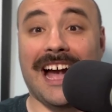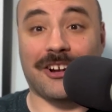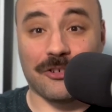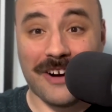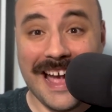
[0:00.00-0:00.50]

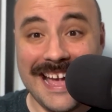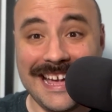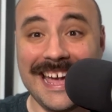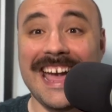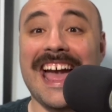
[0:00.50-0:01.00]

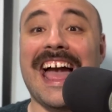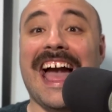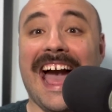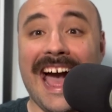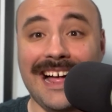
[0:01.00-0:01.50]
Greg
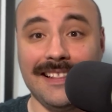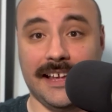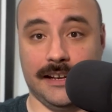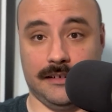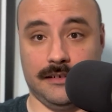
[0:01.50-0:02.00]

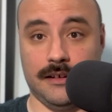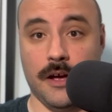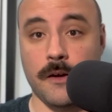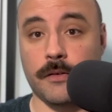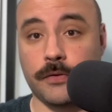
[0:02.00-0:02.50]
Allen.
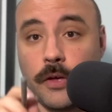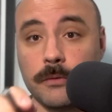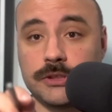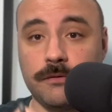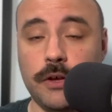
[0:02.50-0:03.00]
For
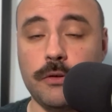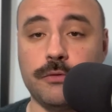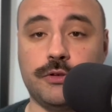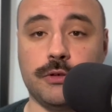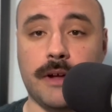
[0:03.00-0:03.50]
those of you
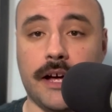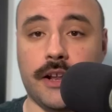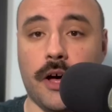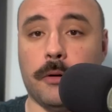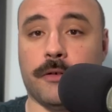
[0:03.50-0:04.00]
who do not
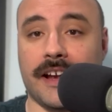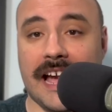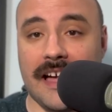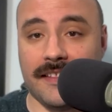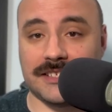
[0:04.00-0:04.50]
know, Greg
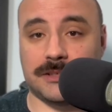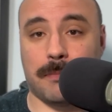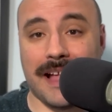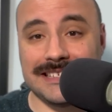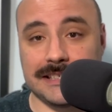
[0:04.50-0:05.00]
Allen
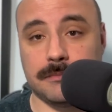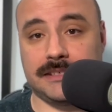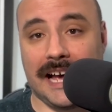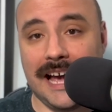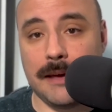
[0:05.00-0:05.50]
spent some
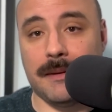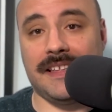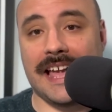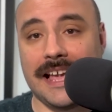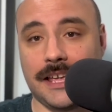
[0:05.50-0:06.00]
time in
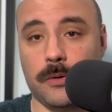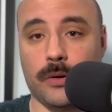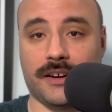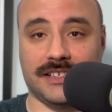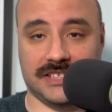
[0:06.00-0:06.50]
the Yankee
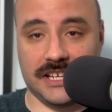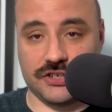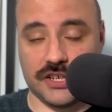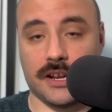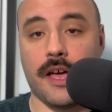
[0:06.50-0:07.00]

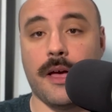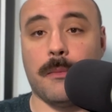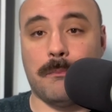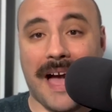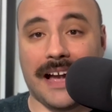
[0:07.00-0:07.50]
organization
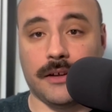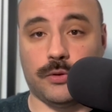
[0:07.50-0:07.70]
back in